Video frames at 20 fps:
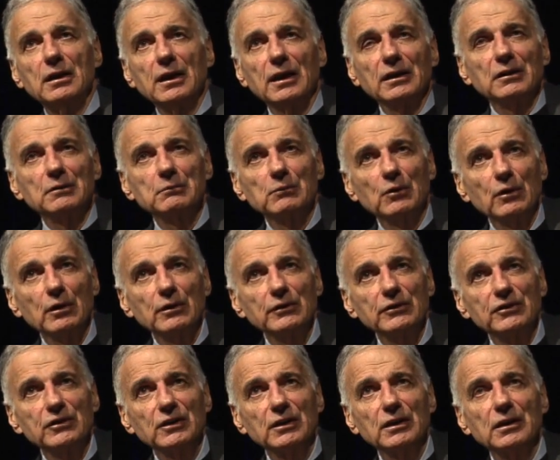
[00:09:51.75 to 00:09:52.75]
Alan
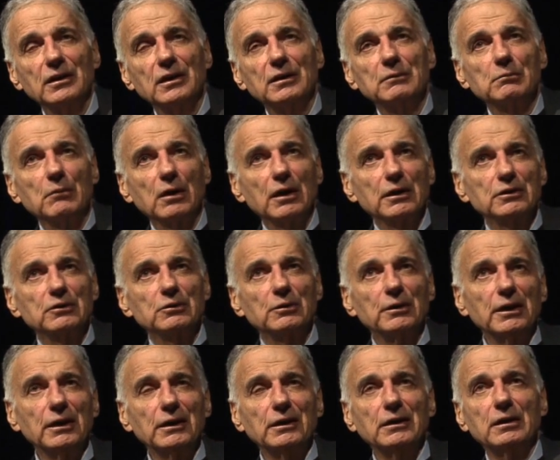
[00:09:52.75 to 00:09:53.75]
Morrison and Mark
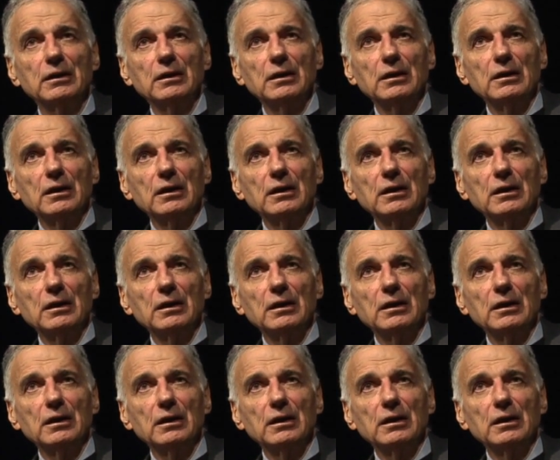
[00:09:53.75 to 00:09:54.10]
Green